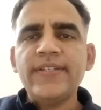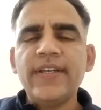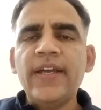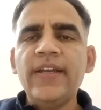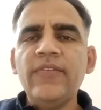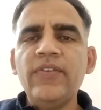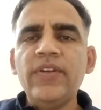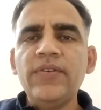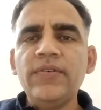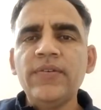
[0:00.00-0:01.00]
I agree with
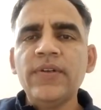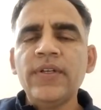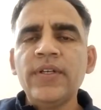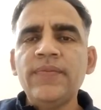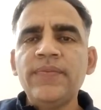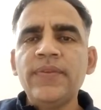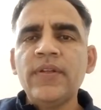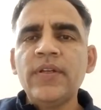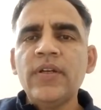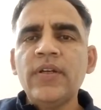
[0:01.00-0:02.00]
you.
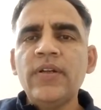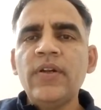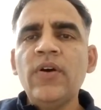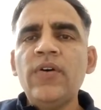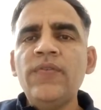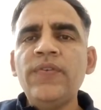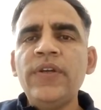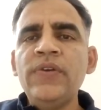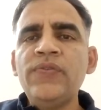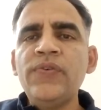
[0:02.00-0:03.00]
Law of
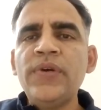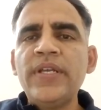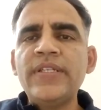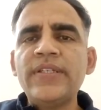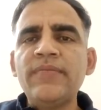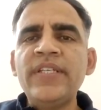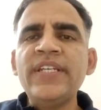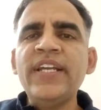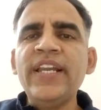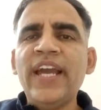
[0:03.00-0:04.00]
influence.
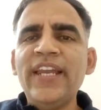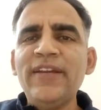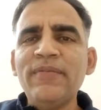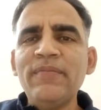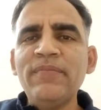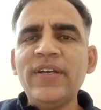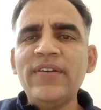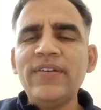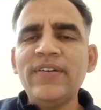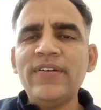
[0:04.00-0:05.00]
Basically, I
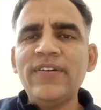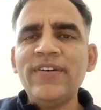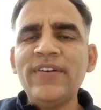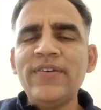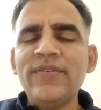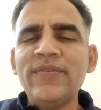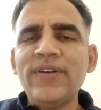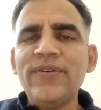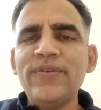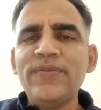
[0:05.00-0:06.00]
remember
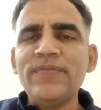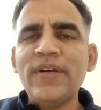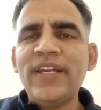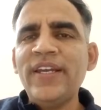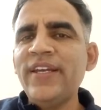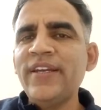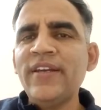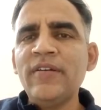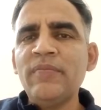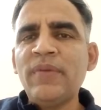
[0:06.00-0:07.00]
one of my
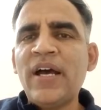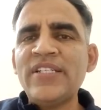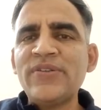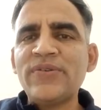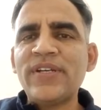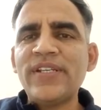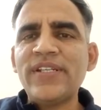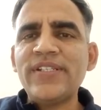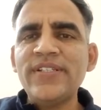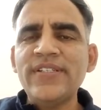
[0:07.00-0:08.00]
past
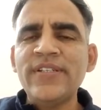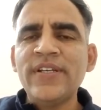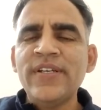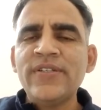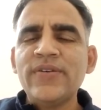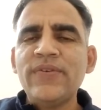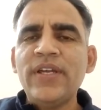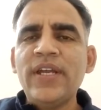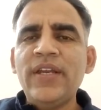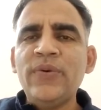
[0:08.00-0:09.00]
organization. So
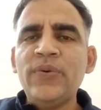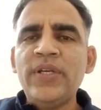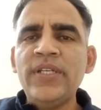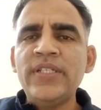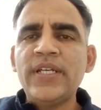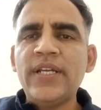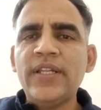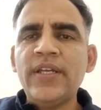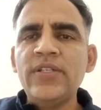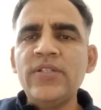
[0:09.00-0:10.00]
where I noticed that
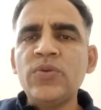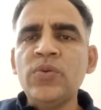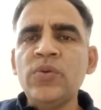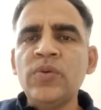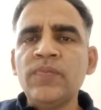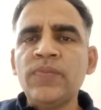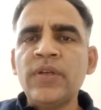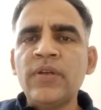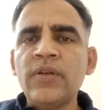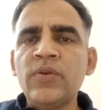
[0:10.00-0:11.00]
there is two
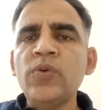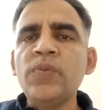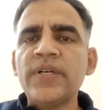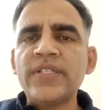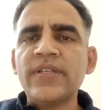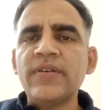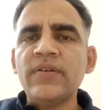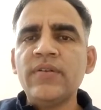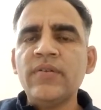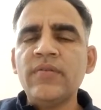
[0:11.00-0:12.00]
person.